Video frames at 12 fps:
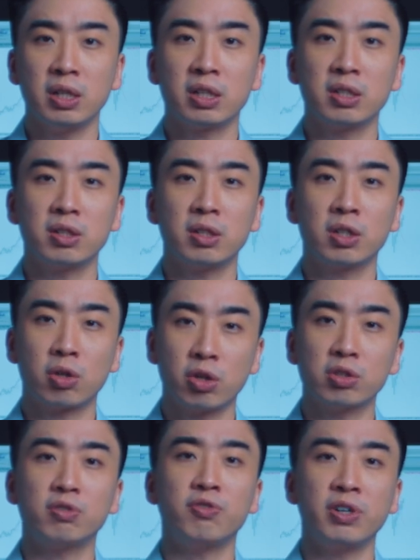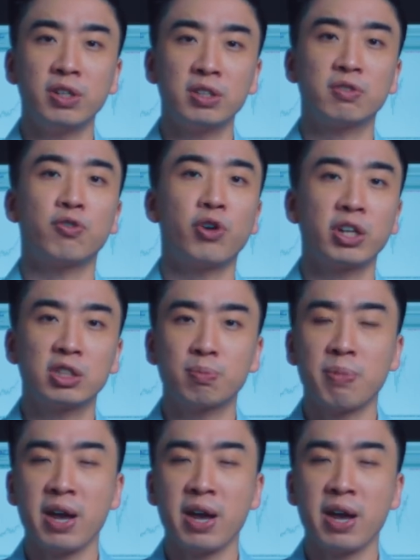across various forex